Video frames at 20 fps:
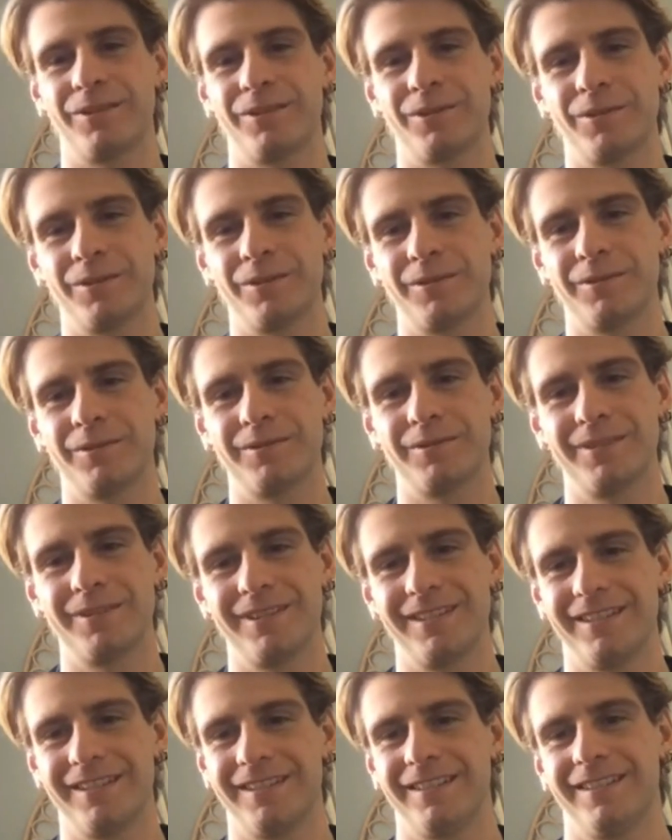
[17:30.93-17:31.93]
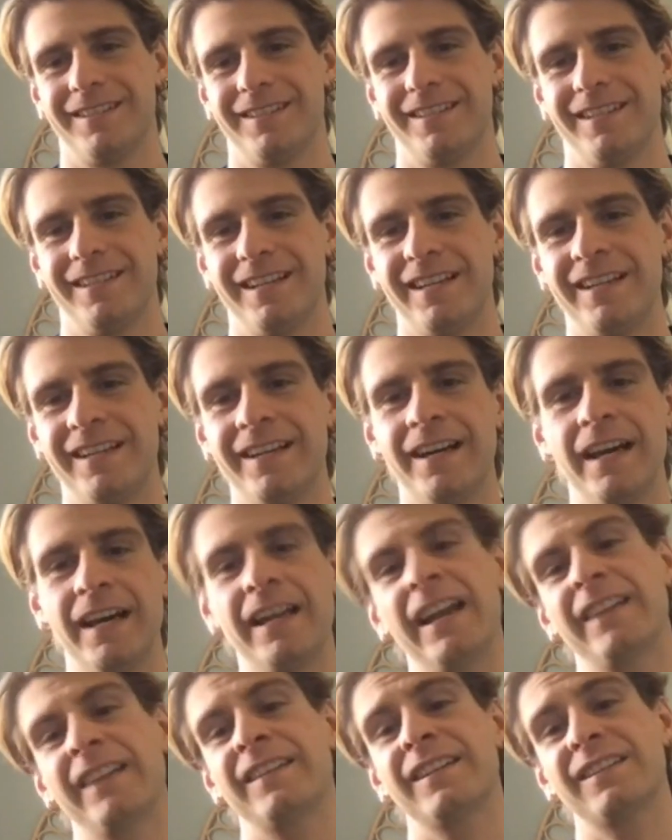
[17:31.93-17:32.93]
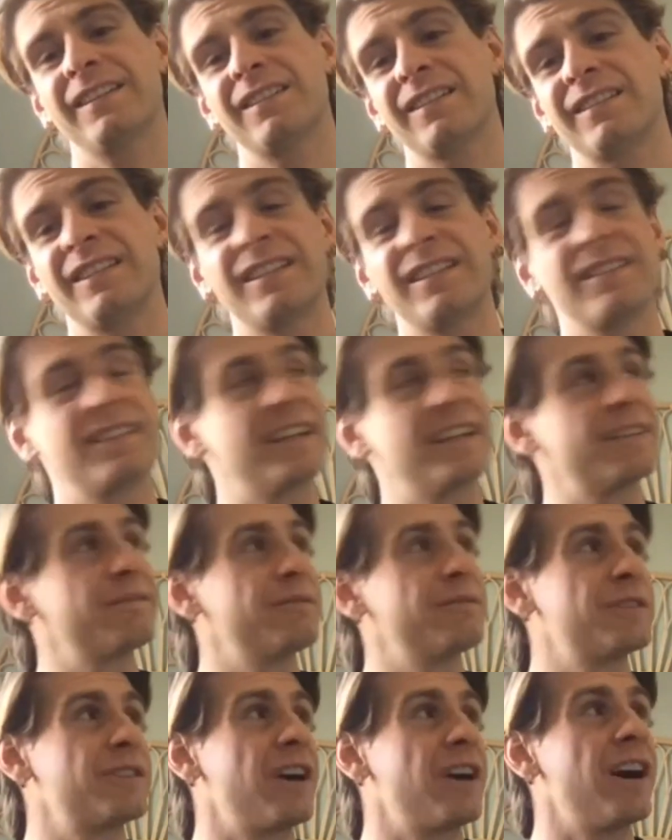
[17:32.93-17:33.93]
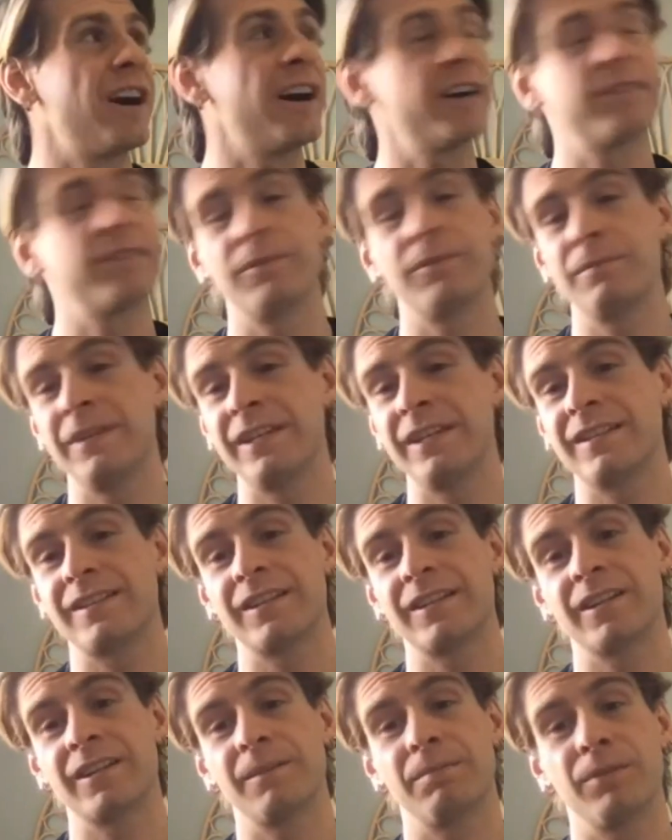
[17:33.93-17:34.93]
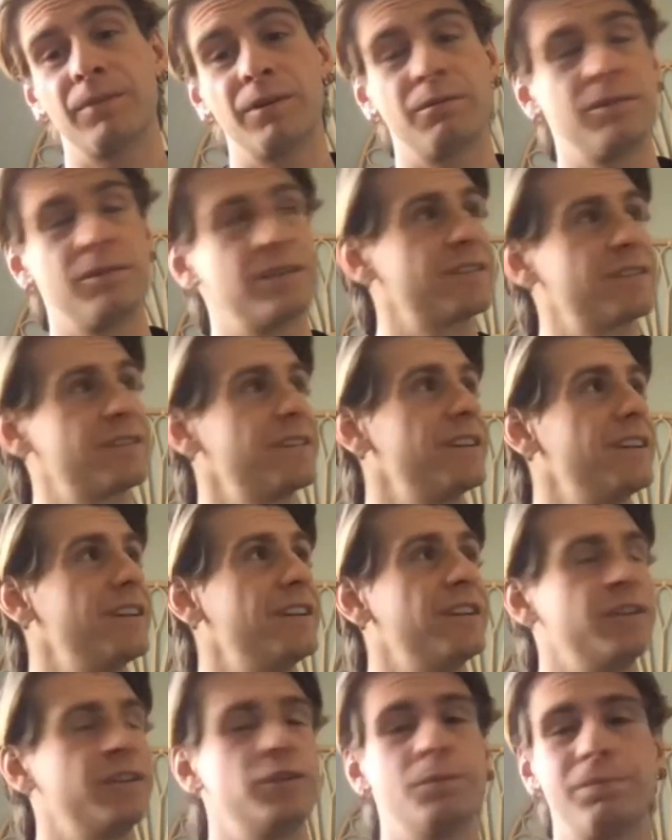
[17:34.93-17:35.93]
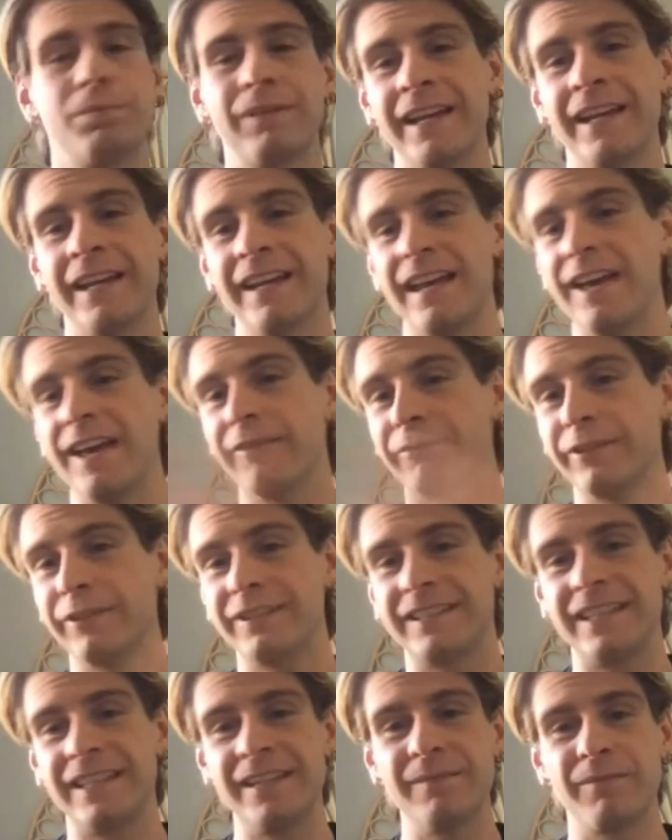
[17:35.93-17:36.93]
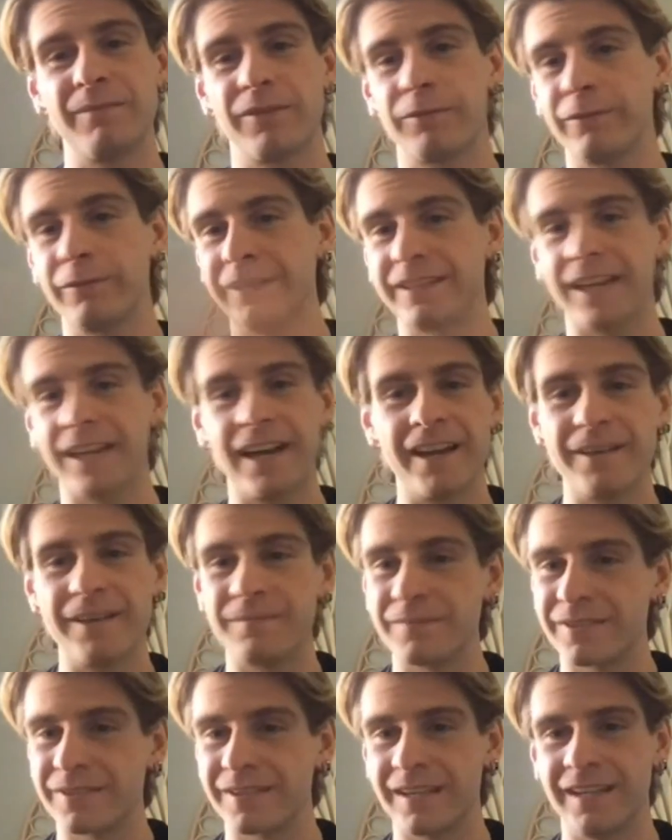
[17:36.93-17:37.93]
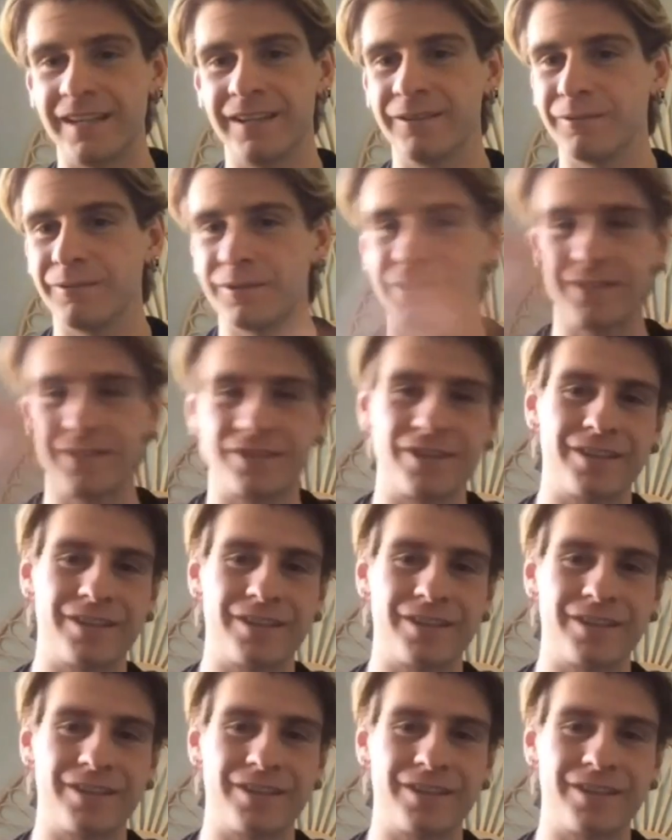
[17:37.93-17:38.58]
So, yeah, and I think the thing that was hard for me in Singapore was you play every team 3 times, and it was just